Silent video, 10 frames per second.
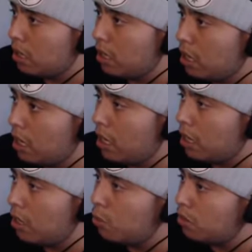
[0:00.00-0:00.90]

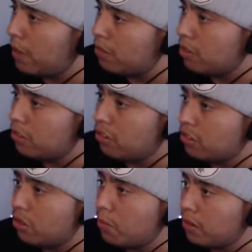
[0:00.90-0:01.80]
He, he was basically
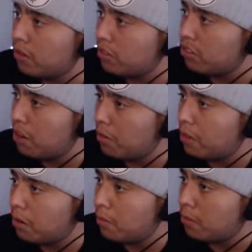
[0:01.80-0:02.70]
just stupid staring
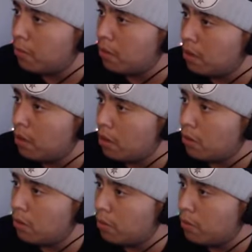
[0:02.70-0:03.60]
at me. I don't know.